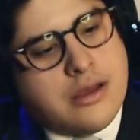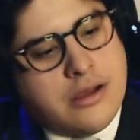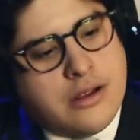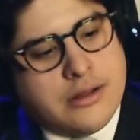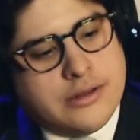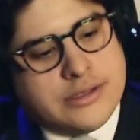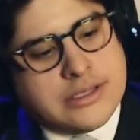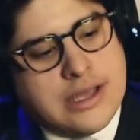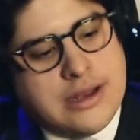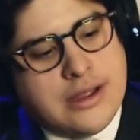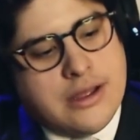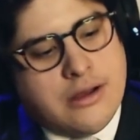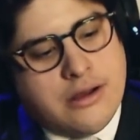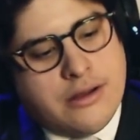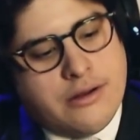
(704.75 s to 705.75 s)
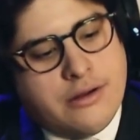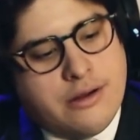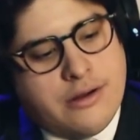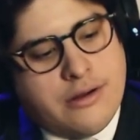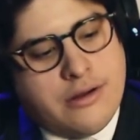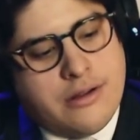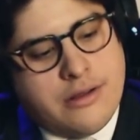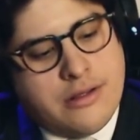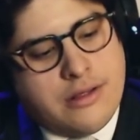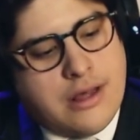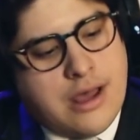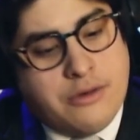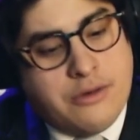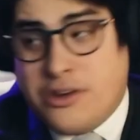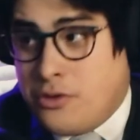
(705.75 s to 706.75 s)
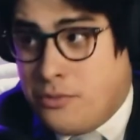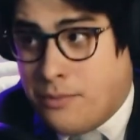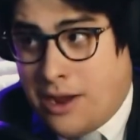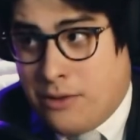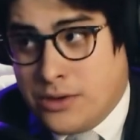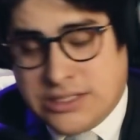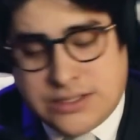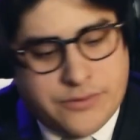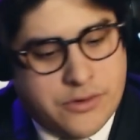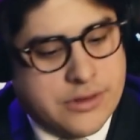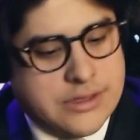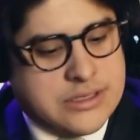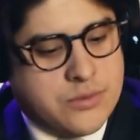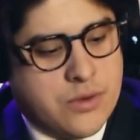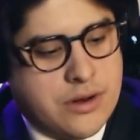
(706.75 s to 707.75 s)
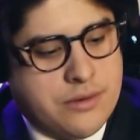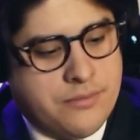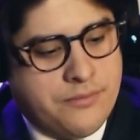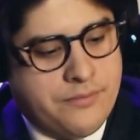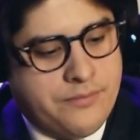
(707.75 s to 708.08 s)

All right, let's get it on our... I want to do my wrist for this one.